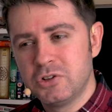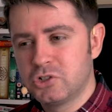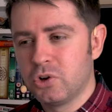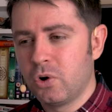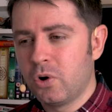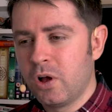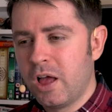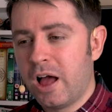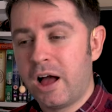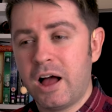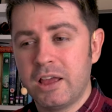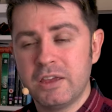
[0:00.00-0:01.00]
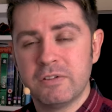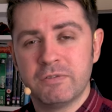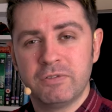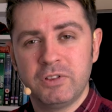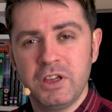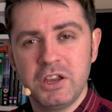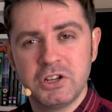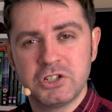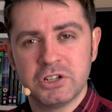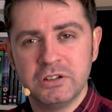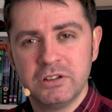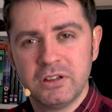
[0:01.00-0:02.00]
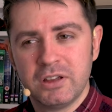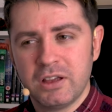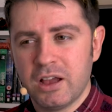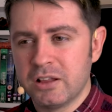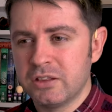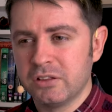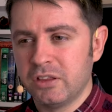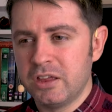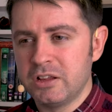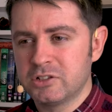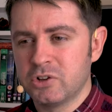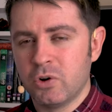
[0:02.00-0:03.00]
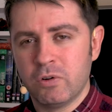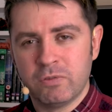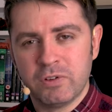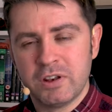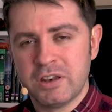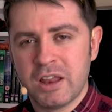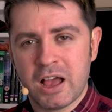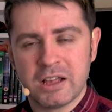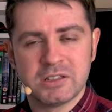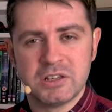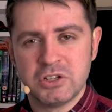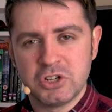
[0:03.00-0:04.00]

You saw high inflation in the likes of Nazi